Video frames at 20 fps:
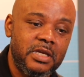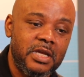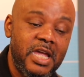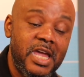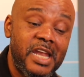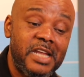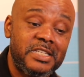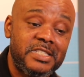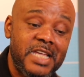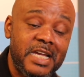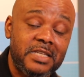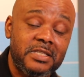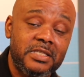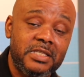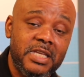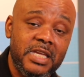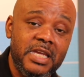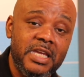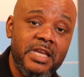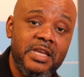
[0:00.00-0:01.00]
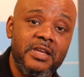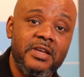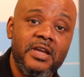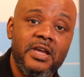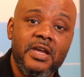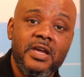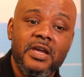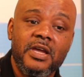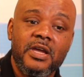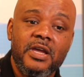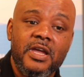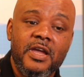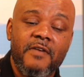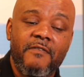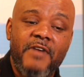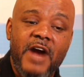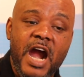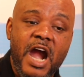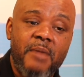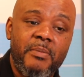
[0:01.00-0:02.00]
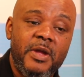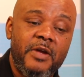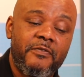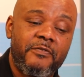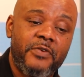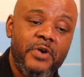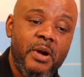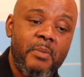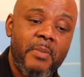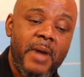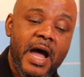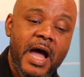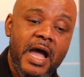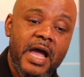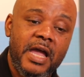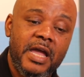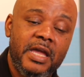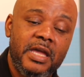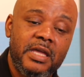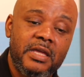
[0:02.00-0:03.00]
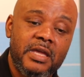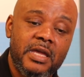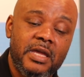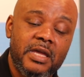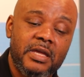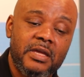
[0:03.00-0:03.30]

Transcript: NSXT environment from my